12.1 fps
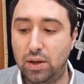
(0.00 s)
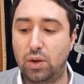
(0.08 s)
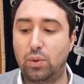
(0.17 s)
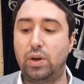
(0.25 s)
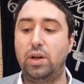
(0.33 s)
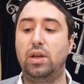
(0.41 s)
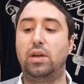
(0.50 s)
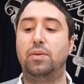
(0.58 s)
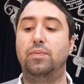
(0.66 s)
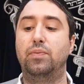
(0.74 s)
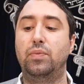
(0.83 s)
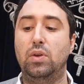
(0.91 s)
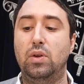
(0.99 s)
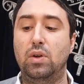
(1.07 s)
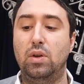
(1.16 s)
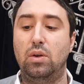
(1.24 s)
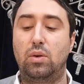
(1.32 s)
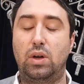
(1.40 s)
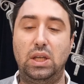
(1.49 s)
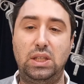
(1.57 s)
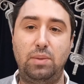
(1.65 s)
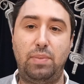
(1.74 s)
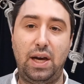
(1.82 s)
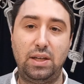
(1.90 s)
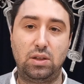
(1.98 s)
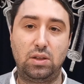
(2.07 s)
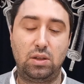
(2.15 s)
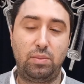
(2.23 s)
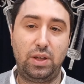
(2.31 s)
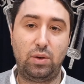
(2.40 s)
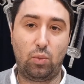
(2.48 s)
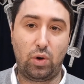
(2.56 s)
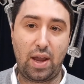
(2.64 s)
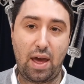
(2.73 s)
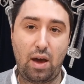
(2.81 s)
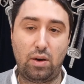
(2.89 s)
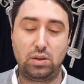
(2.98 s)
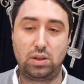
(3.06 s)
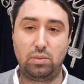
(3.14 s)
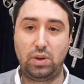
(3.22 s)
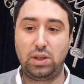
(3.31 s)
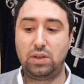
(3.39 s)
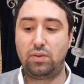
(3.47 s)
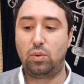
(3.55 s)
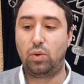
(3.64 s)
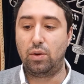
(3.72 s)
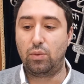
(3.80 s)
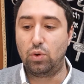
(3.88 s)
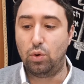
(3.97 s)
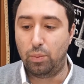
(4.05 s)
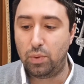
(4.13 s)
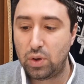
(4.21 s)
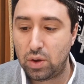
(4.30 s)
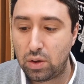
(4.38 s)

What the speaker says: You're going to see bayis doesn't mean in one house. It means even in one room.